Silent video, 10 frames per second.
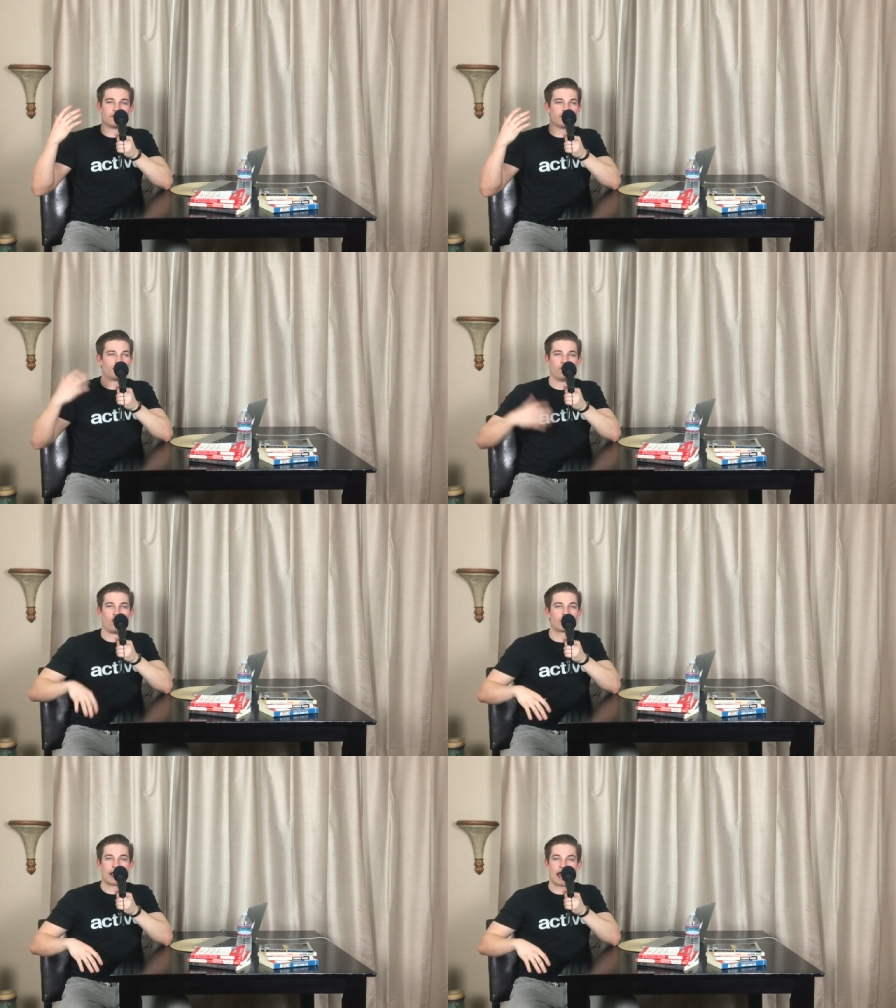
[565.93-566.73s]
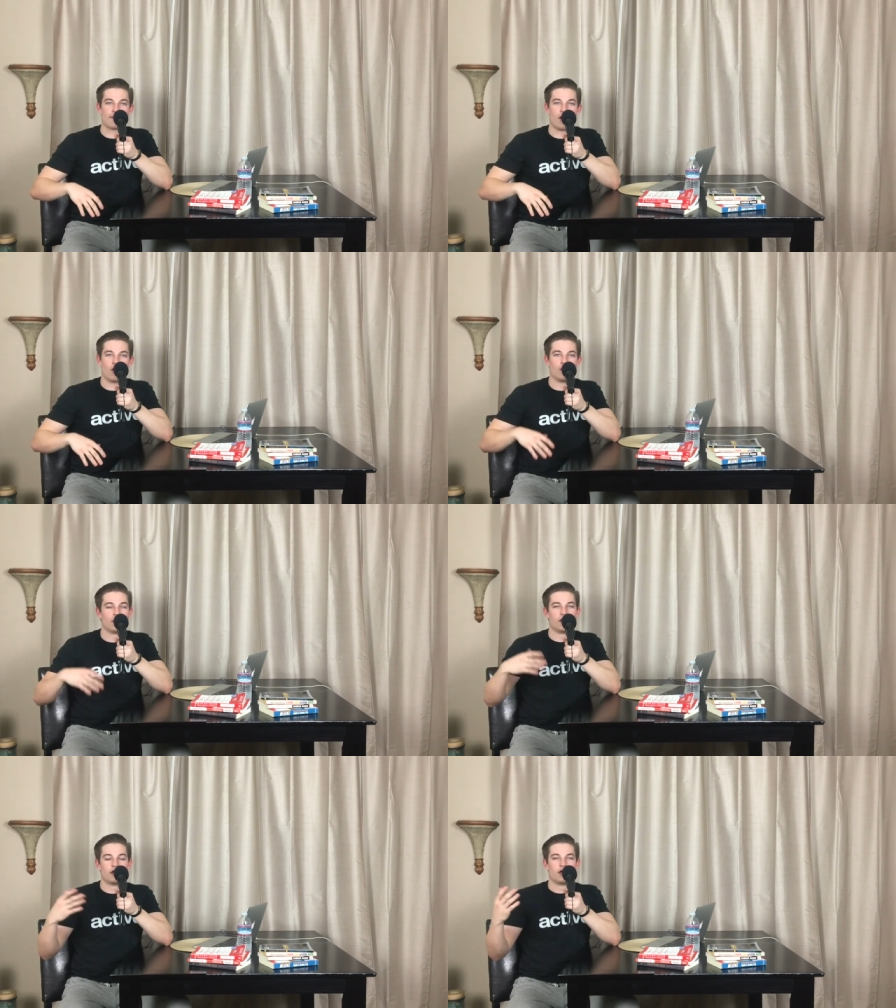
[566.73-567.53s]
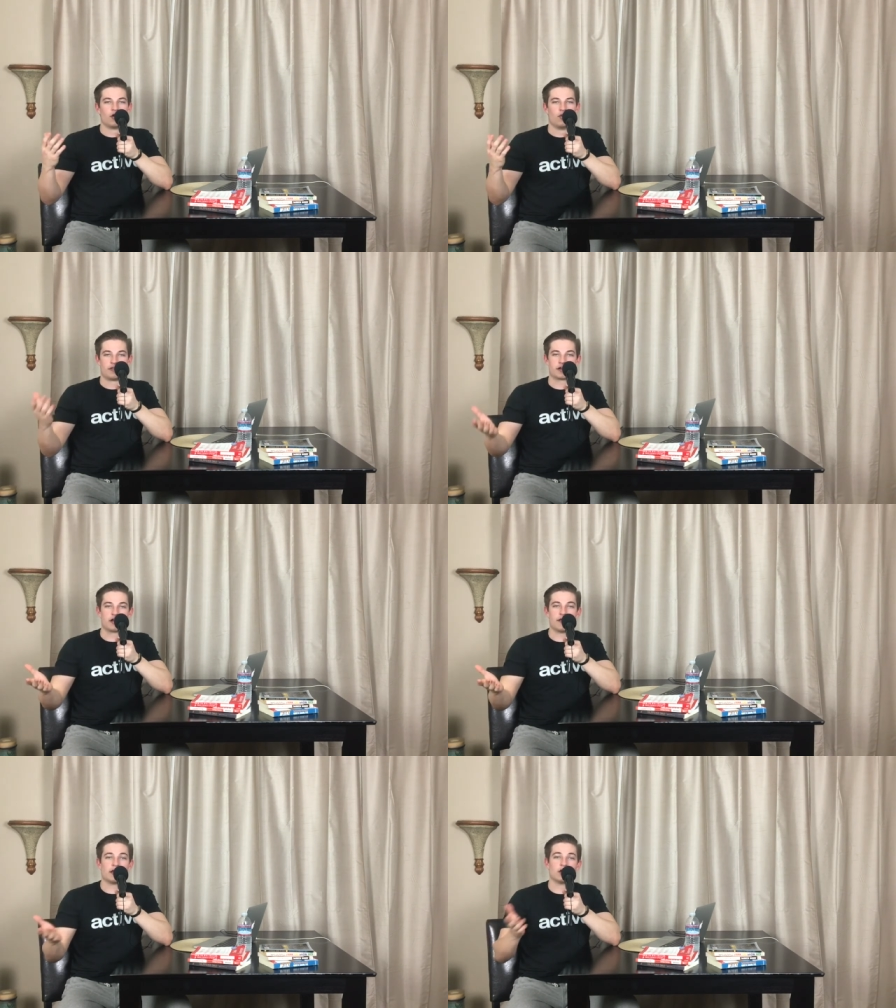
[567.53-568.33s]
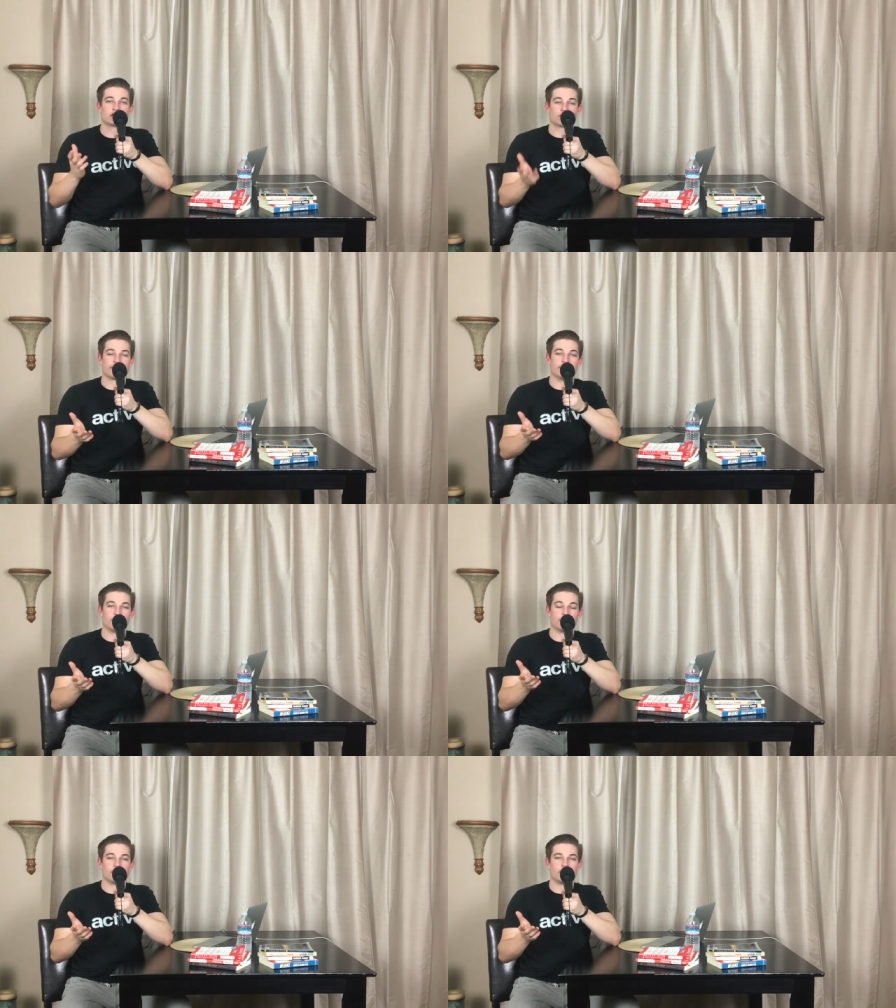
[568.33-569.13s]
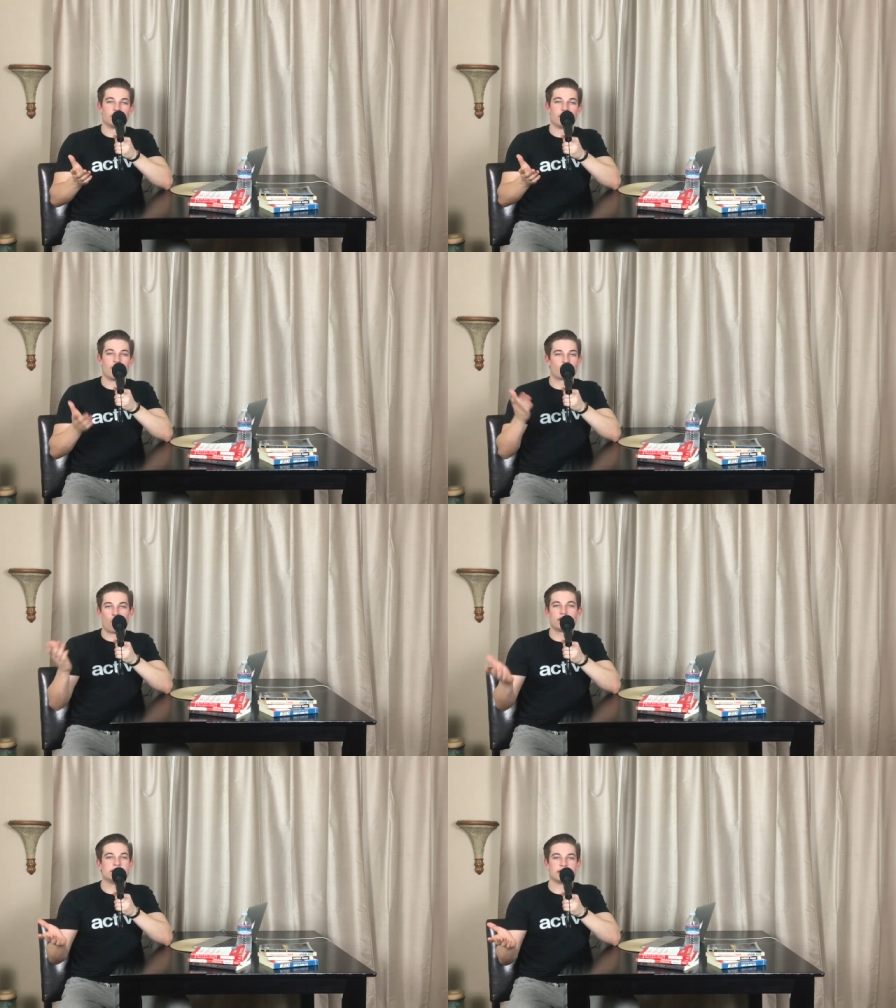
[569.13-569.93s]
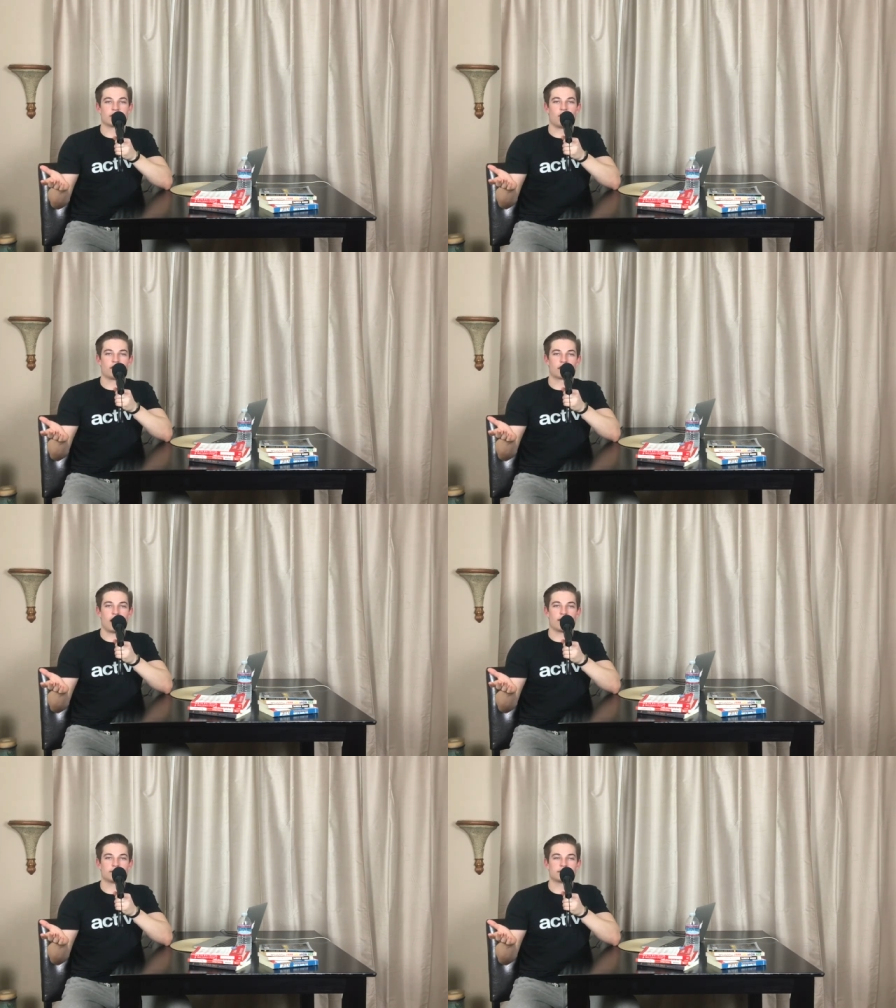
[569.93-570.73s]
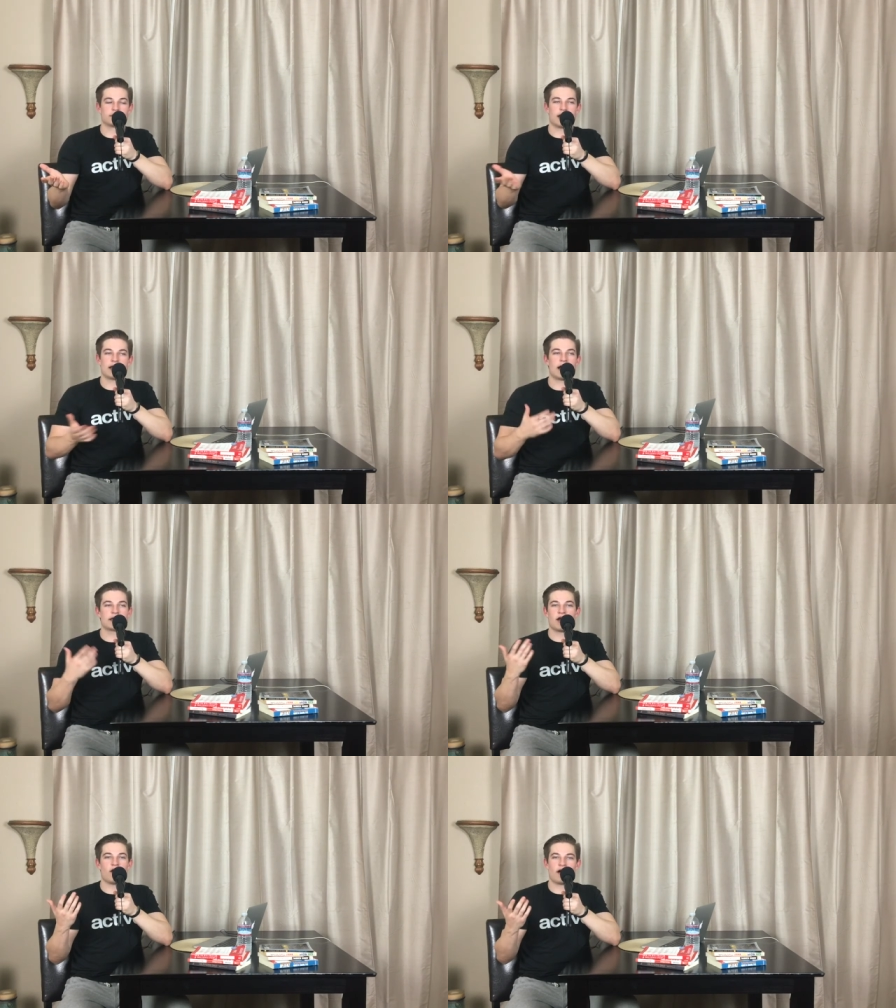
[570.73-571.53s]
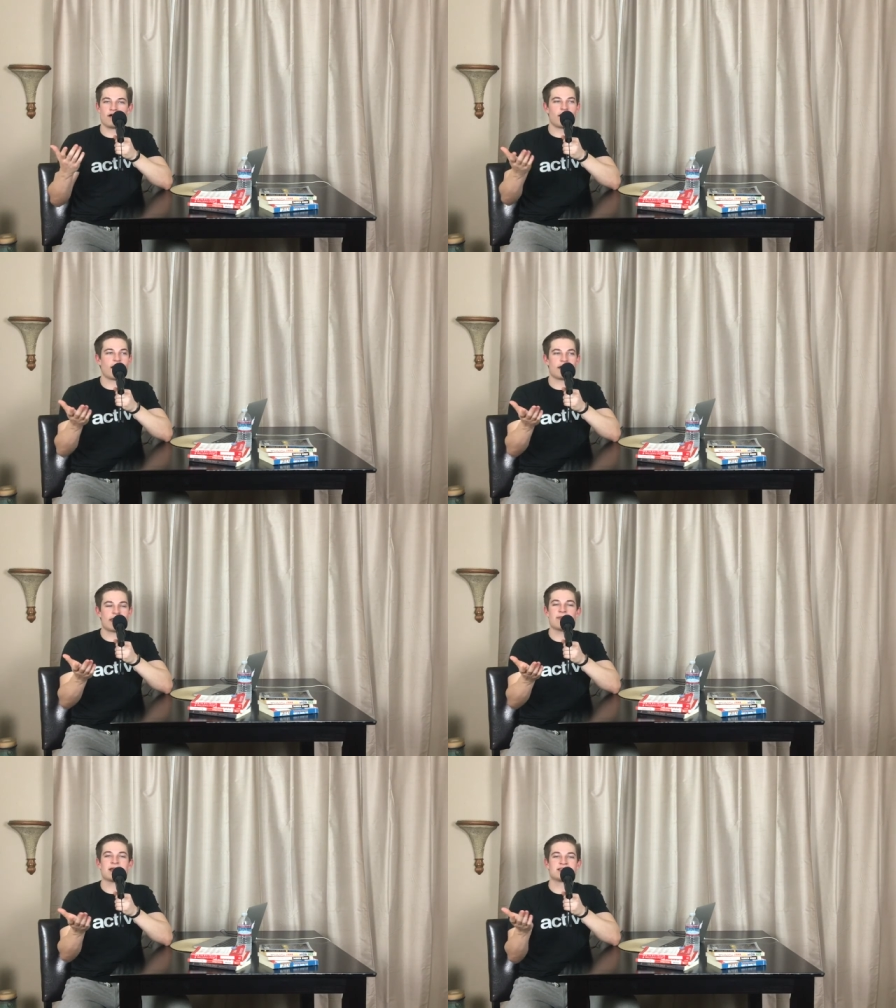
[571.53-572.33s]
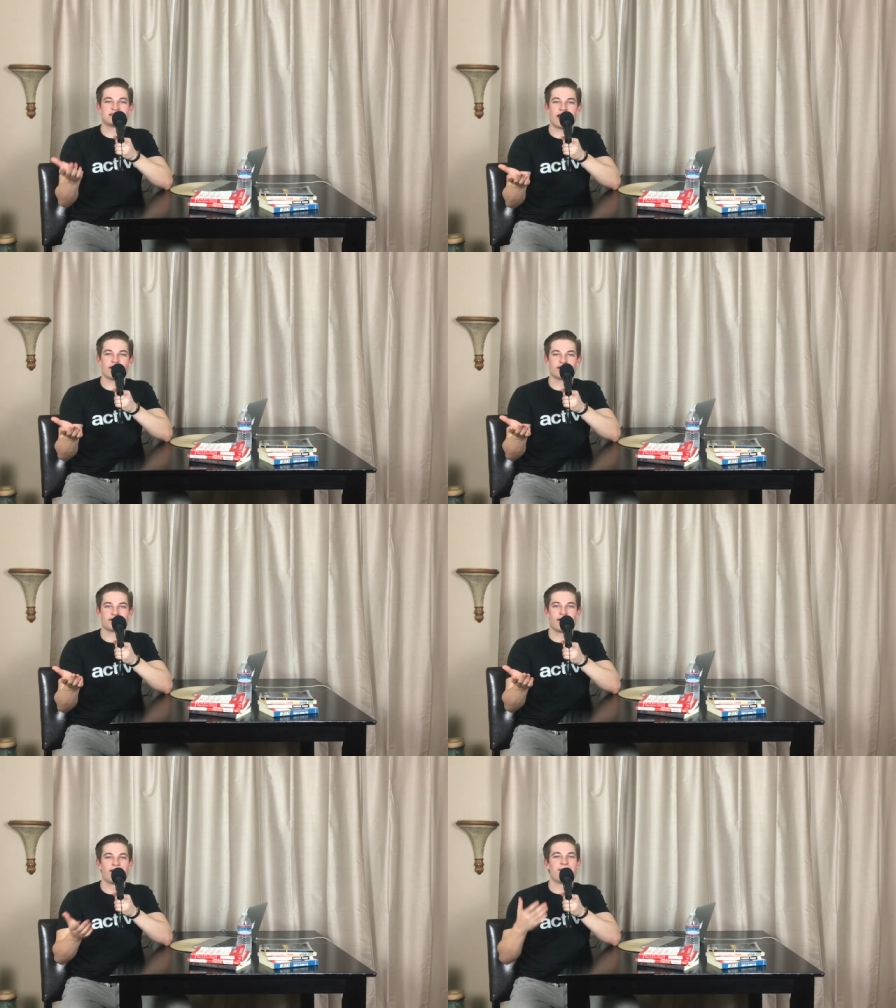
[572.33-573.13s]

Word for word: full camo with a gun that looks real, of course he's going to call the cops. And, I, you know, that makes sense.